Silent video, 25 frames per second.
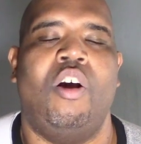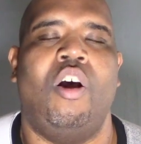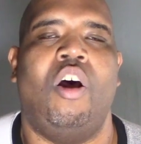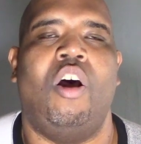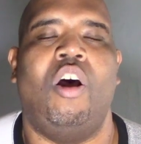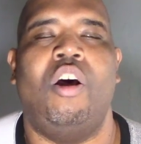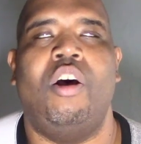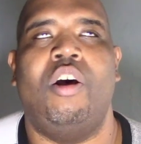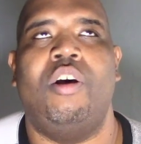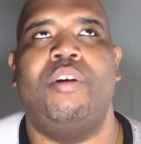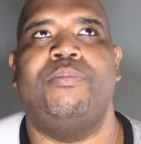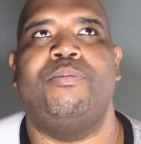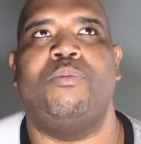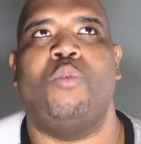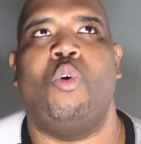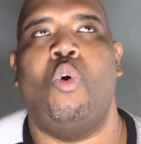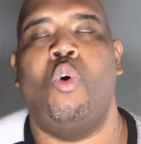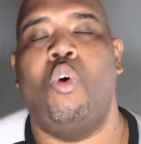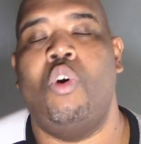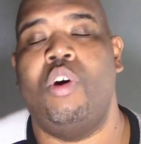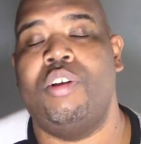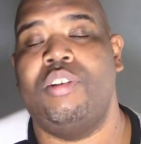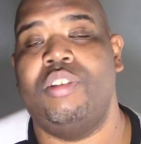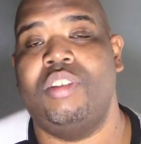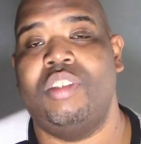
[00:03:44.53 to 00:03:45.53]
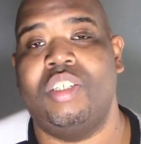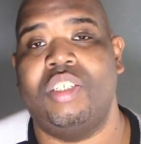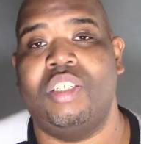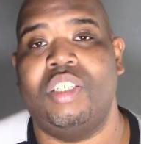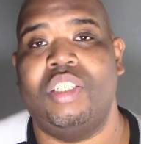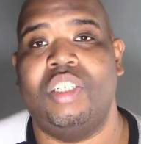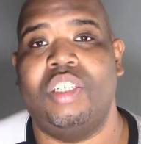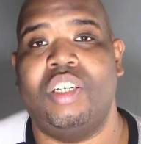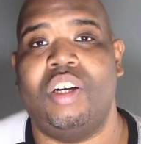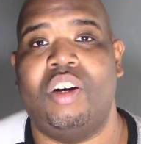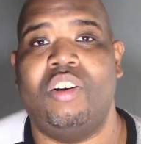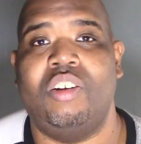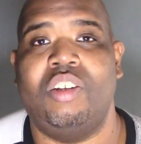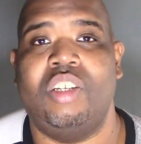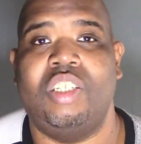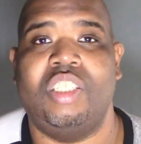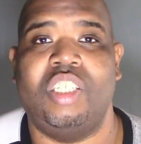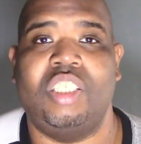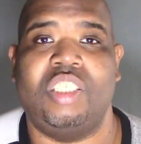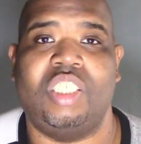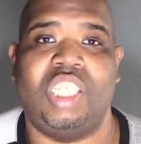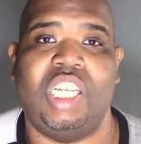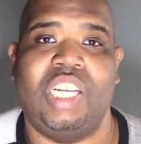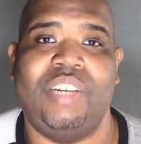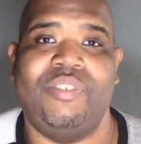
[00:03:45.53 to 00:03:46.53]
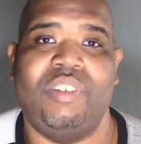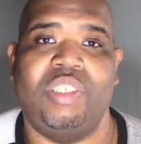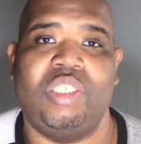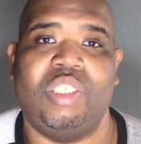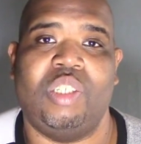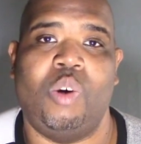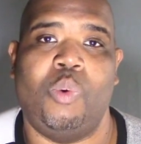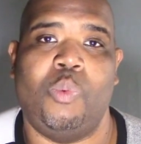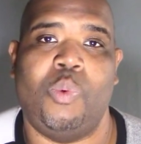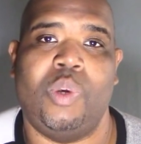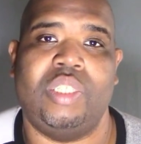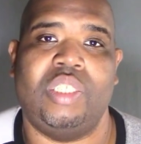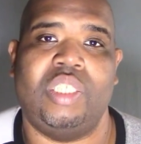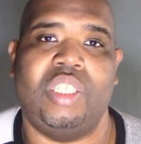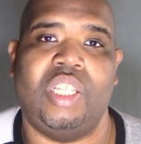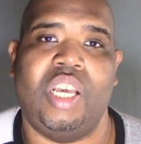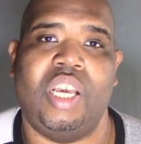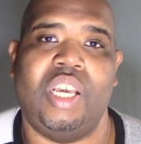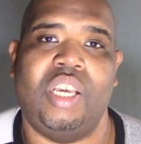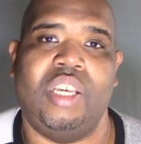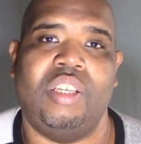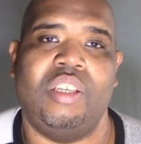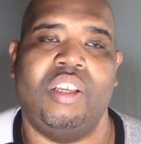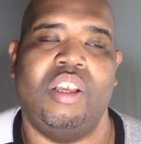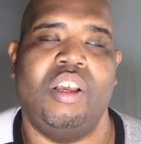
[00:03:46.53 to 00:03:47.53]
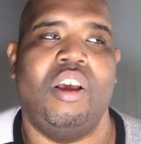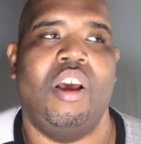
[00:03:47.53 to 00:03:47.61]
on the TV show Wednesday.